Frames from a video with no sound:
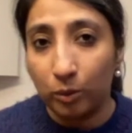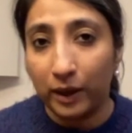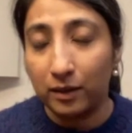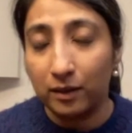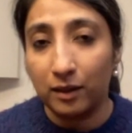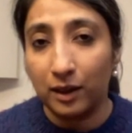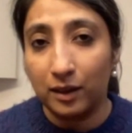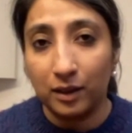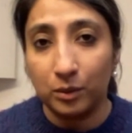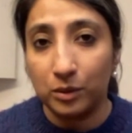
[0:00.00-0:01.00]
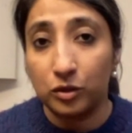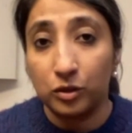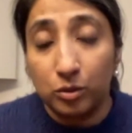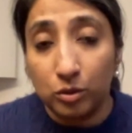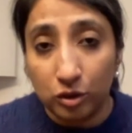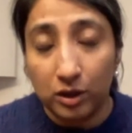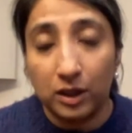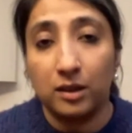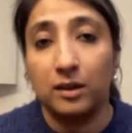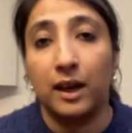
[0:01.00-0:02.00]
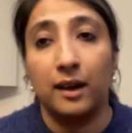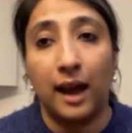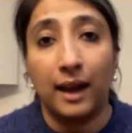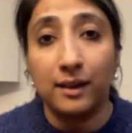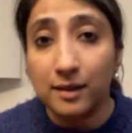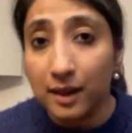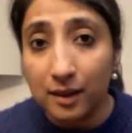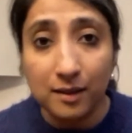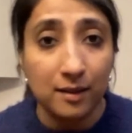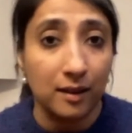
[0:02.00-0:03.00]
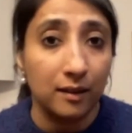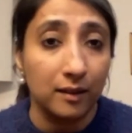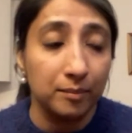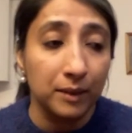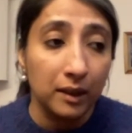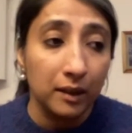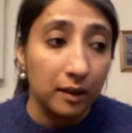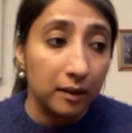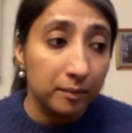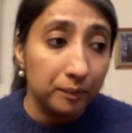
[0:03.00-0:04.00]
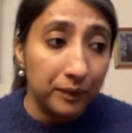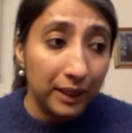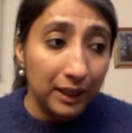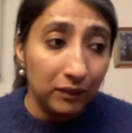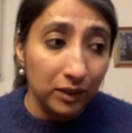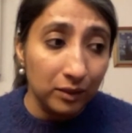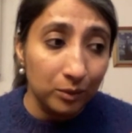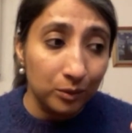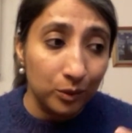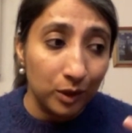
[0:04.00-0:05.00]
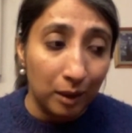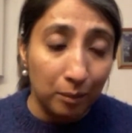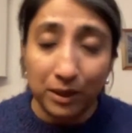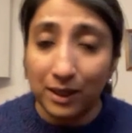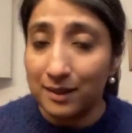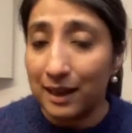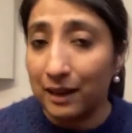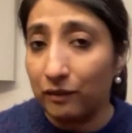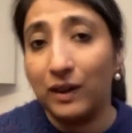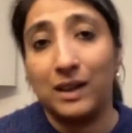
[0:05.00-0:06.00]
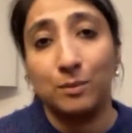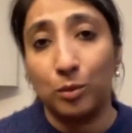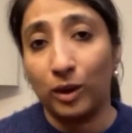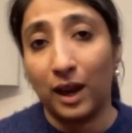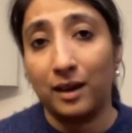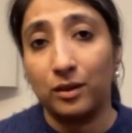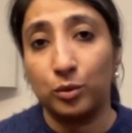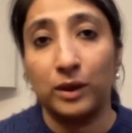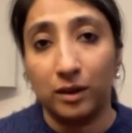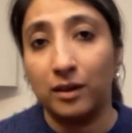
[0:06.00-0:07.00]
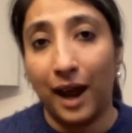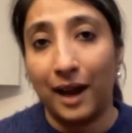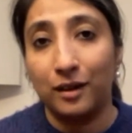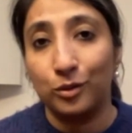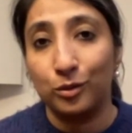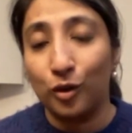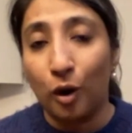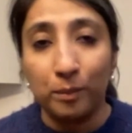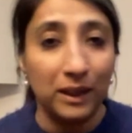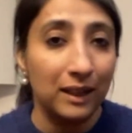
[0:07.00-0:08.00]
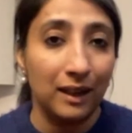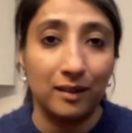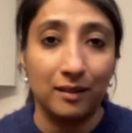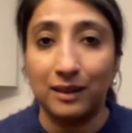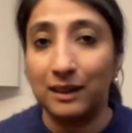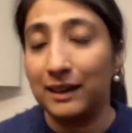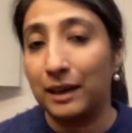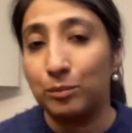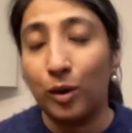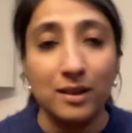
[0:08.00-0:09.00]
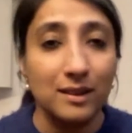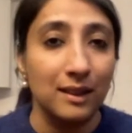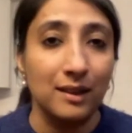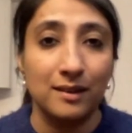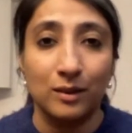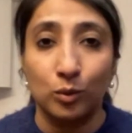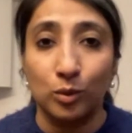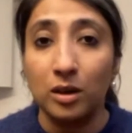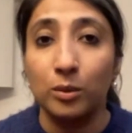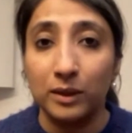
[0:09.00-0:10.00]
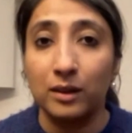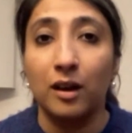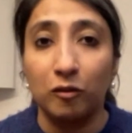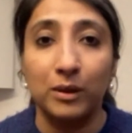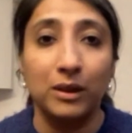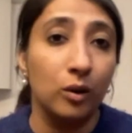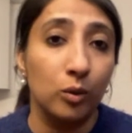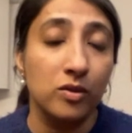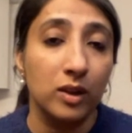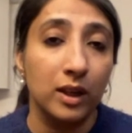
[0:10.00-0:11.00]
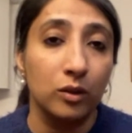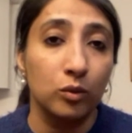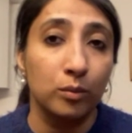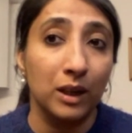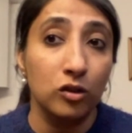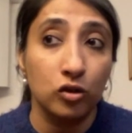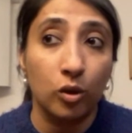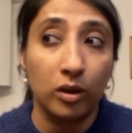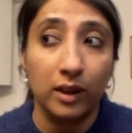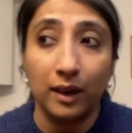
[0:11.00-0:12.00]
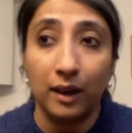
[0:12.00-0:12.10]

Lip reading: when India was huge on internet access, even companies like Facebook and Twitter had to lobby and create policies and work with the government closely to make sure that